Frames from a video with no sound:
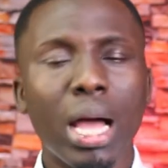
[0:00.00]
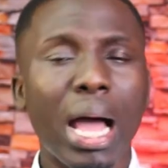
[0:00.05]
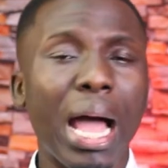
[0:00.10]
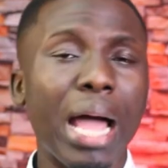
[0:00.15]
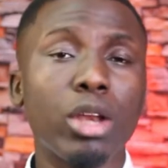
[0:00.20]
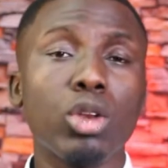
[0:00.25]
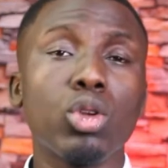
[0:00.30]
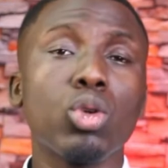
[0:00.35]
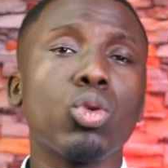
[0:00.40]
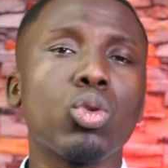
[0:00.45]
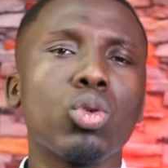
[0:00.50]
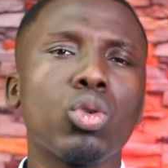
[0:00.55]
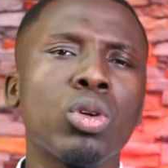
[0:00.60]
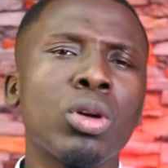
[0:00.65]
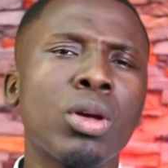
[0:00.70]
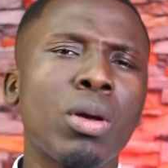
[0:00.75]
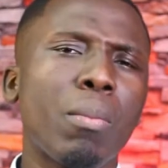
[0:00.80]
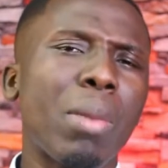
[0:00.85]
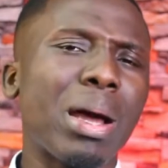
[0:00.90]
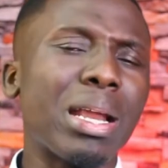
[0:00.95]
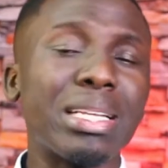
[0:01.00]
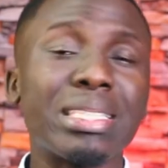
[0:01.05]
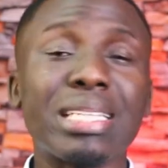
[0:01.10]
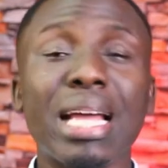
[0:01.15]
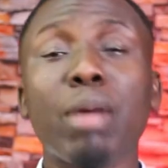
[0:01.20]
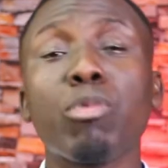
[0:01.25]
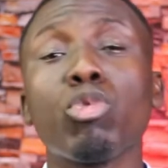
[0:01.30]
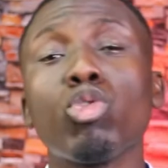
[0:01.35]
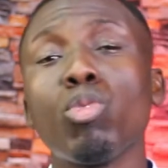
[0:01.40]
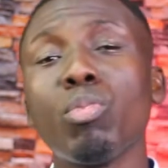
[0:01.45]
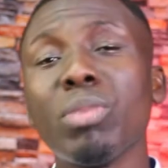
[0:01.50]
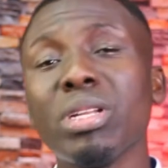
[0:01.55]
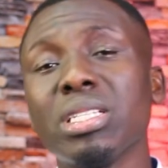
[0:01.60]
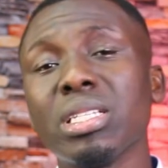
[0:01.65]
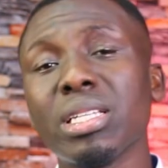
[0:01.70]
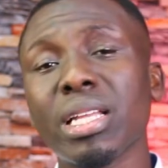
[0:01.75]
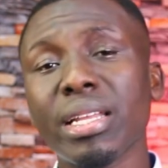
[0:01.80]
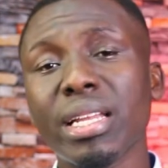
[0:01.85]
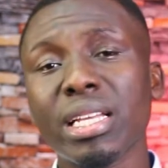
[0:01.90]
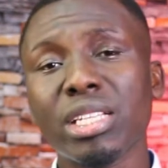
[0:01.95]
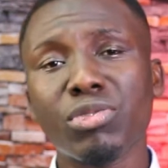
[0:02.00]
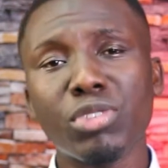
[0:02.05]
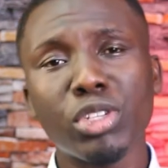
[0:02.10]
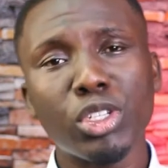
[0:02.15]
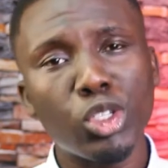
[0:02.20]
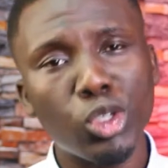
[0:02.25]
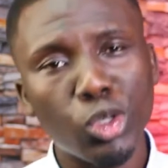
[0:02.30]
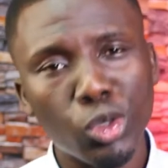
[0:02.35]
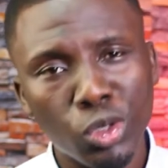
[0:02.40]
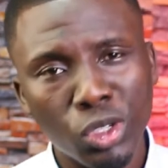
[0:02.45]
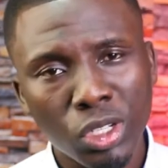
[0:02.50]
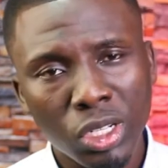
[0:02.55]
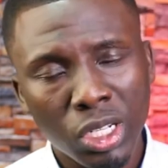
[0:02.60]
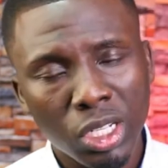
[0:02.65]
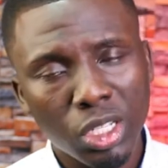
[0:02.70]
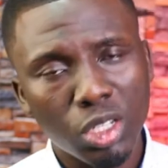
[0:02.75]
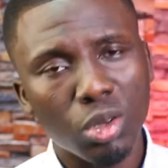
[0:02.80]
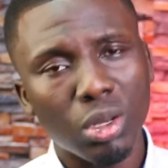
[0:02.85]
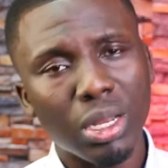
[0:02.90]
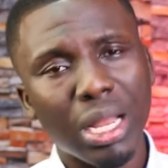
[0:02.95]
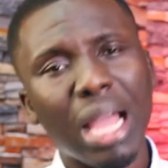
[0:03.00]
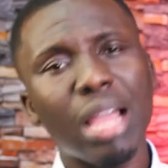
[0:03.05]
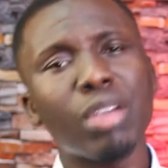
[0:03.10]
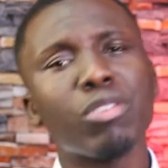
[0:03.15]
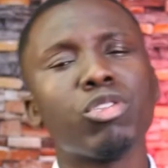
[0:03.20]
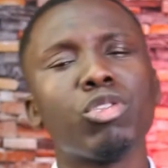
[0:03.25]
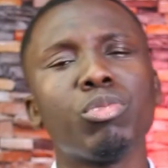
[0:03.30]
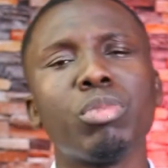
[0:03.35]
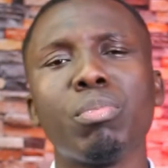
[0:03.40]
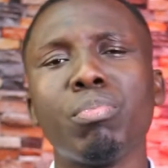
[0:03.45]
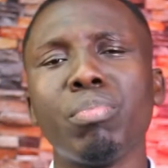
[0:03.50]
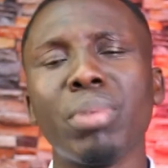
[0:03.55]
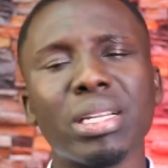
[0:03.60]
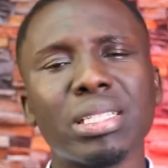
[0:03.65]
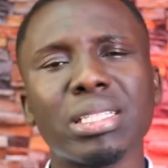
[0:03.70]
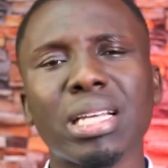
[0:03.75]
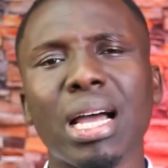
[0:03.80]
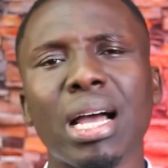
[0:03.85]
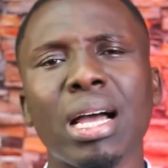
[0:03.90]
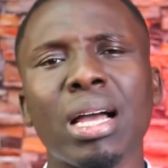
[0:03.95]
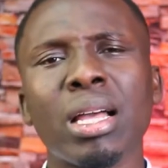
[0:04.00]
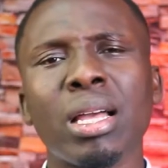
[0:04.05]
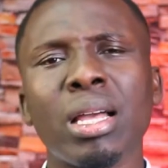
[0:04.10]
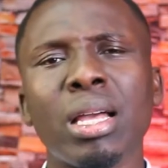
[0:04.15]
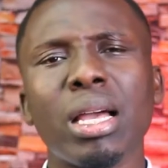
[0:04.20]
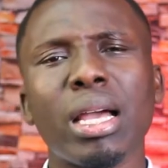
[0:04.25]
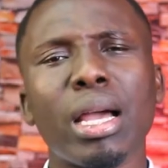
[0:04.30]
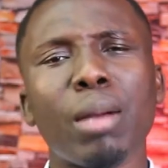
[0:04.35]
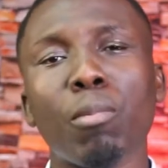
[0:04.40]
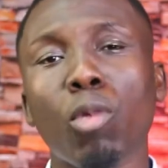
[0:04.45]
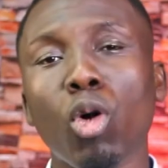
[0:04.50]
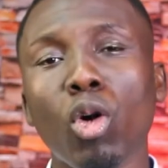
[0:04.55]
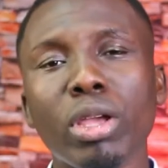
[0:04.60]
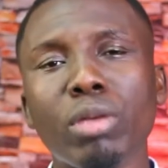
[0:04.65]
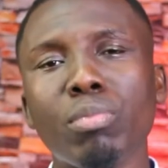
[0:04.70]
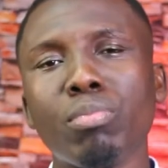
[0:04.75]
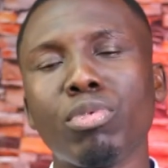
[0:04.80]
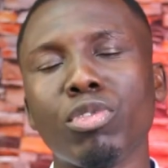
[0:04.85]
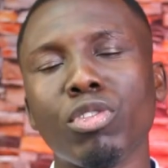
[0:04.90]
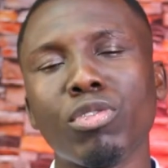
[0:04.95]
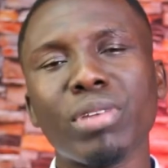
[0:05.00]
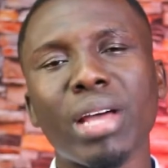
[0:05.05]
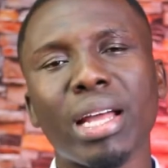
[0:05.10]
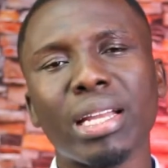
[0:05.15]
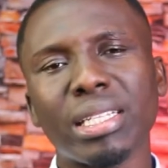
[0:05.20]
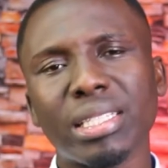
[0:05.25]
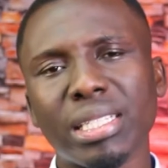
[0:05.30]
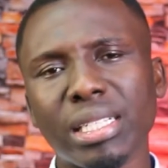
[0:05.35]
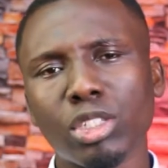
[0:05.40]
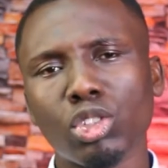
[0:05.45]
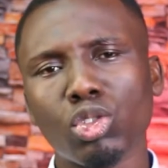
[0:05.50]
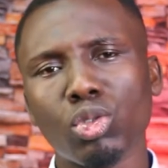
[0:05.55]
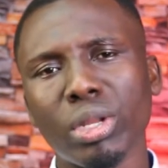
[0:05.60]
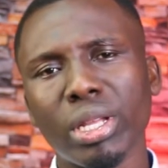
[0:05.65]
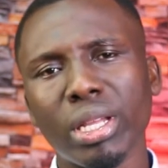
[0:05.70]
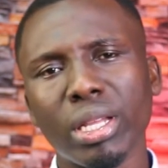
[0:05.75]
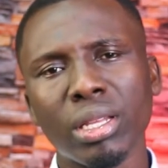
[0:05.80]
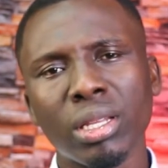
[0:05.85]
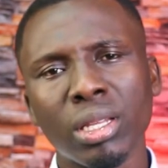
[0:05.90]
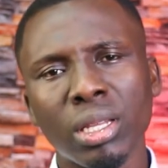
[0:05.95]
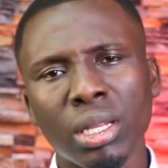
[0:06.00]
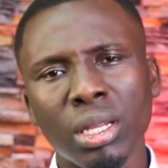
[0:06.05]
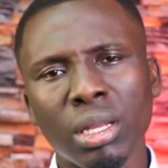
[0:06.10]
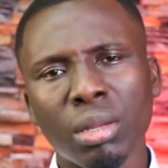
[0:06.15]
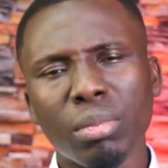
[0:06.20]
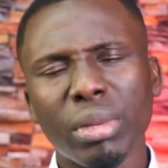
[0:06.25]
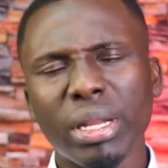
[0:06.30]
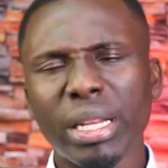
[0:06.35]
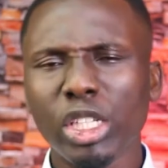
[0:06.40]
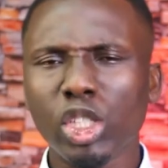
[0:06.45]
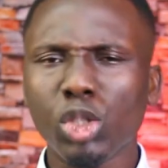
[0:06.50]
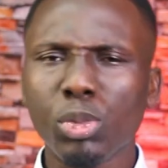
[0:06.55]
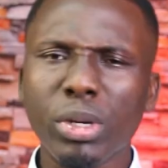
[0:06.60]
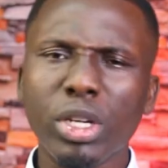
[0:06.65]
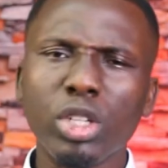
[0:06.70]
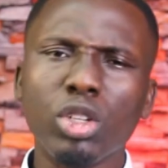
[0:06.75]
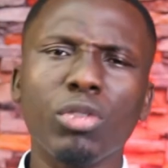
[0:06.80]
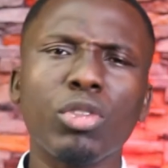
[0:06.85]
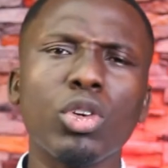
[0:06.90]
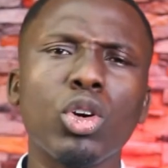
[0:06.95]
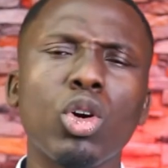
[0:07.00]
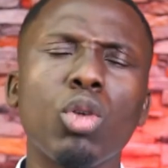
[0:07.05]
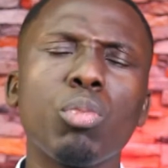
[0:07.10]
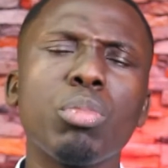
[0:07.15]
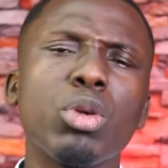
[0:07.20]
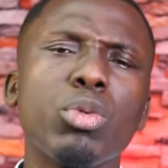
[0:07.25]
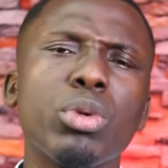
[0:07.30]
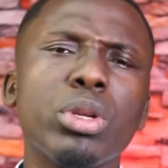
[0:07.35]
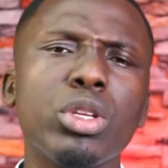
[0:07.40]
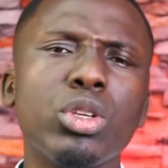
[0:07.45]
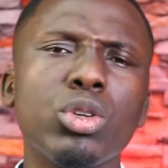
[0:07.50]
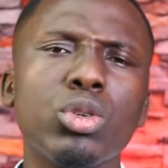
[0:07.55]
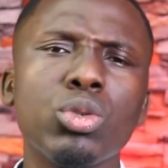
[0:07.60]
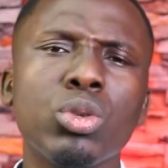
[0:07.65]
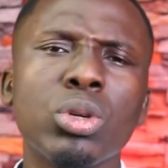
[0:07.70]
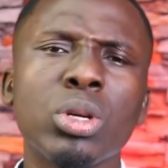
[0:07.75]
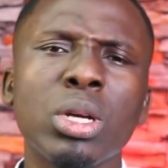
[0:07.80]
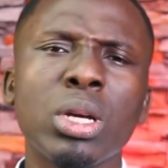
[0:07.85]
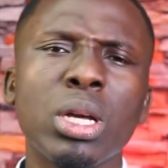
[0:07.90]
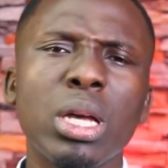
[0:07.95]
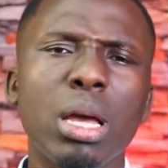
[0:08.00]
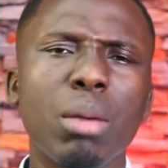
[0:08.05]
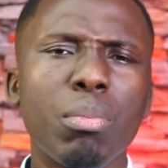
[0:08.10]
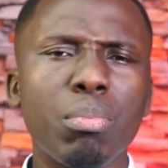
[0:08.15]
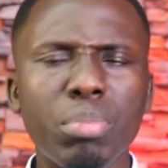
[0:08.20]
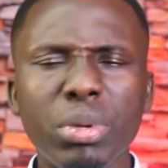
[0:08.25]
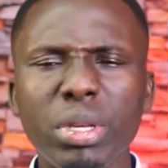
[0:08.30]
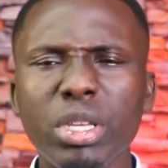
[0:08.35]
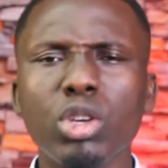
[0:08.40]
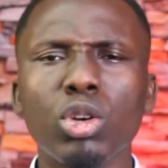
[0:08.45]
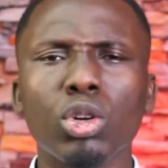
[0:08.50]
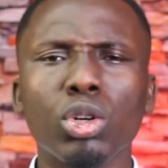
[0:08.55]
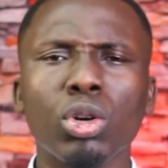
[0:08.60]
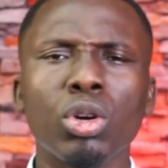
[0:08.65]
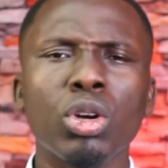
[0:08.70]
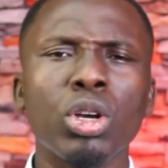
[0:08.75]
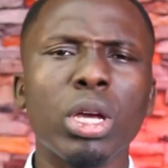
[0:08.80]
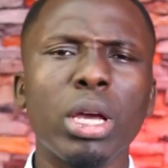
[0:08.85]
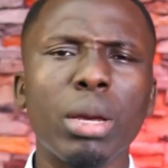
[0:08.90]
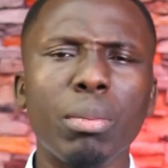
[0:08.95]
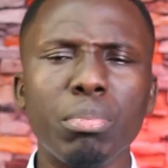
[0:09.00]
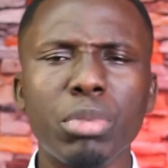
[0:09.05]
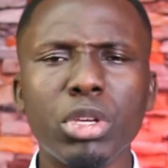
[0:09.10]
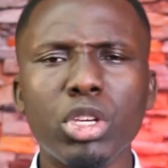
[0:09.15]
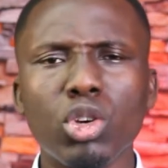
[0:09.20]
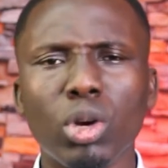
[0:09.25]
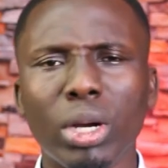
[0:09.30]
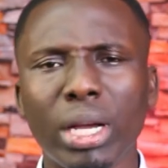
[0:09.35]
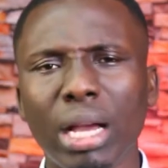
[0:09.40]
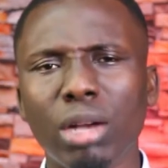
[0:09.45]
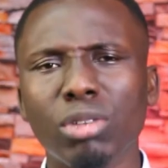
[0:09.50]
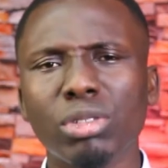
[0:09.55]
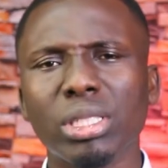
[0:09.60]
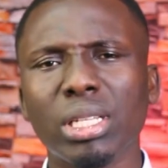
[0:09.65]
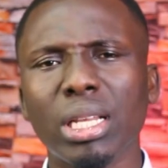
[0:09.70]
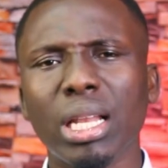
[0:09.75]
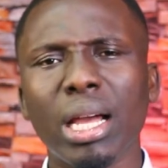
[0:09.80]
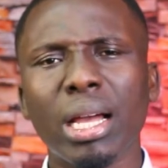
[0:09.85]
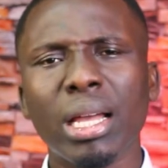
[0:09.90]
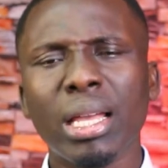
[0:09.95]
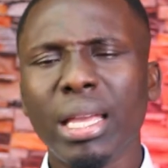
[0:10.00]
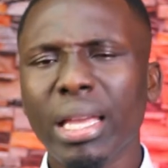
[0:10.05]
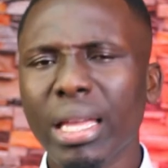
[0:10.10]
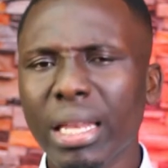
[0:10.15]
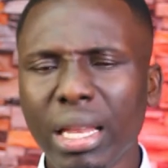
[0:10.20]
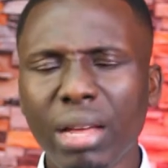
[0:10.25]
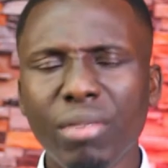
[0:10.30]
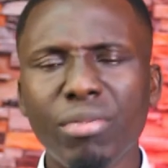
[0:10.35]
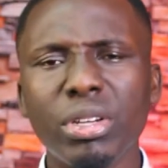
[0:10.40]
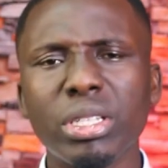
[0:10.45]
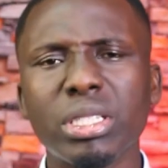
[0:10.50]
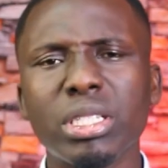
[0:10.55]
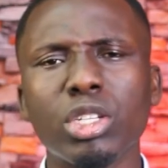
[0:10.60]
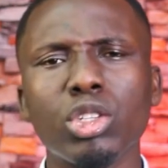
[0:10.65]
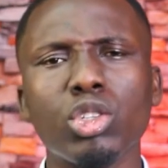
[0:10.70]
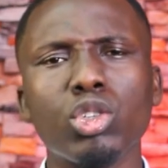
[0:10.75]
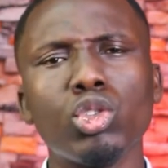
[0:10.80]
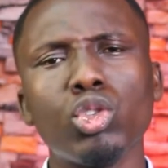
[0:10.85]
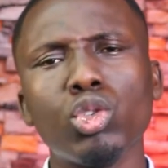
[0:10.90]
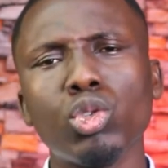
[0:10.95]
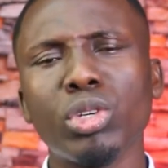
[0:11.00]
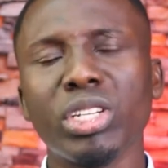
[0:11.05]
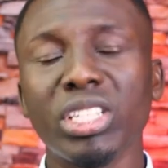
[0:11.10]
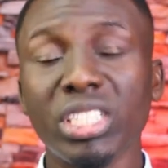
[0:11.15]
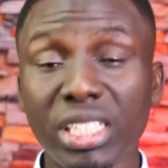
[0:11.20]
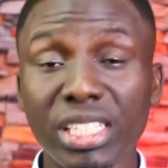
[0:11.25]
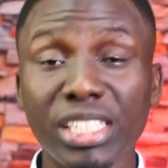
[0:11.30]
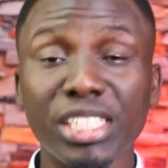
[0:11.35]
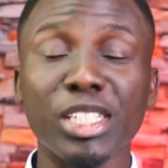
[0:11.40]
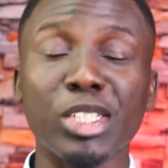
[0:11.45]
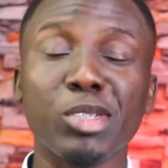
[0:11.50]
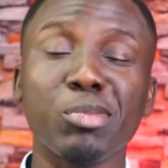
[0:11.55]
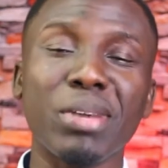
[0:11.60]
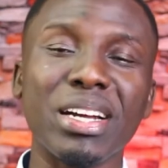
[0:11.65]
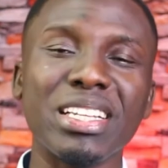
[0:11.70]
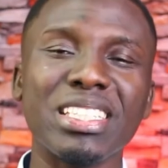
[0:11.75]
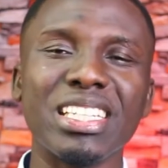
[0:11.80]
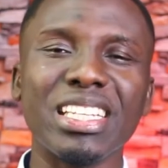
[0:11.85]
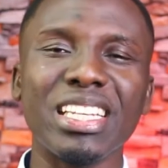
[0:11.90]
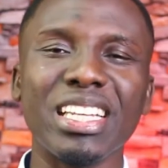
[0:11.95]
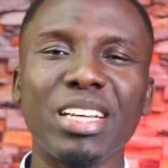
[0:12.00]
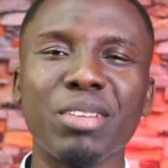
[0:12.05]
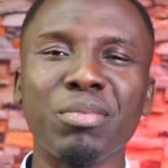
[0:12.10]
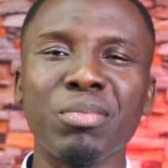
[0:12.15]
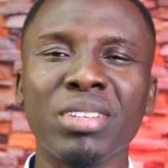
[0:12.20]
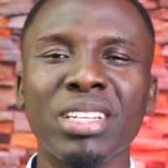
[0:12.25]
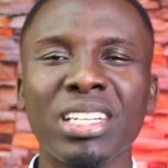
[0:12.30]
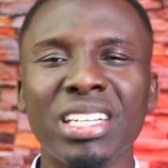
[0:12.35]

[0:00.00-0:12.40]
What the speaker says: I know by the time we meet in the next video, your life will be better and more improved than it is today. May the Spirit of God be with you and be your counselor in everything you do, in Jesus' mighty name.